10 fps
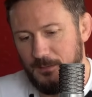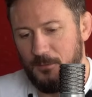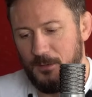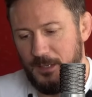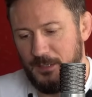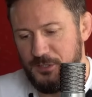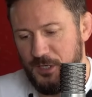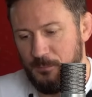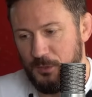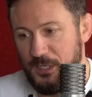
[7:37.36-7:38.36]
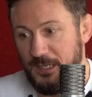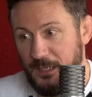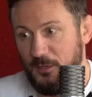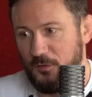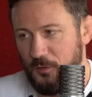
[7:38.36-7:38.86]
not really in the gym much, and
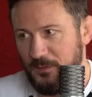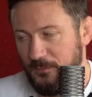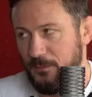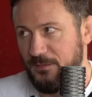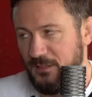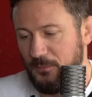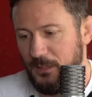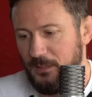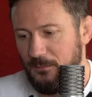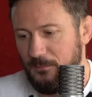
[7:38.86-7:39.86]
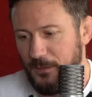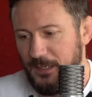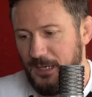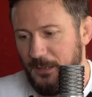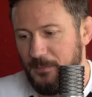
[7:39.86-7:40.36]
then he just comes in for a 6-week
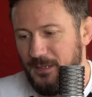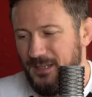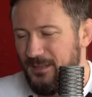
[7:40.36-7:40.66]
fight camp,